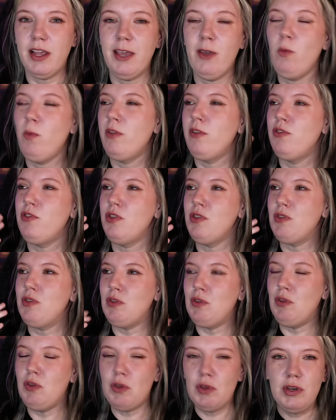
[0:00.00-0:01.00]
It was
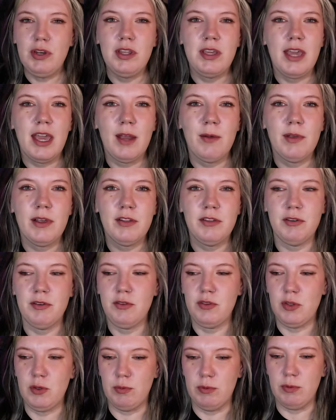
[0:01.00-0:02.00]
just good
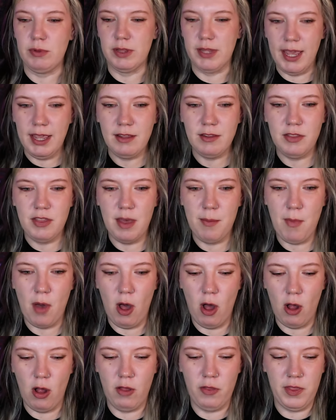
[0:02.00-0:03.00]
characters. You liked them
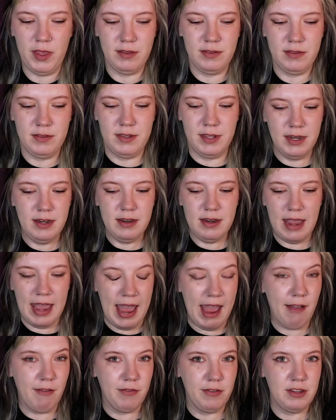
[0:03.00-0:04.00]
all. They didn't
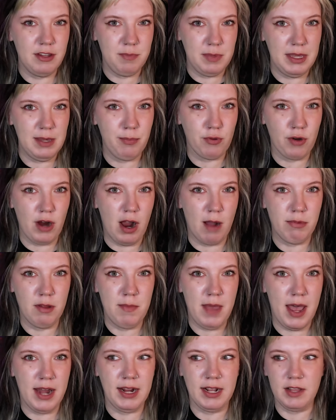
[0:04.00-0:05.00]
have to be
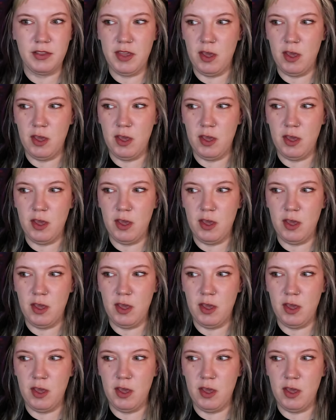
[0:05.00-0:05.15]
problematic.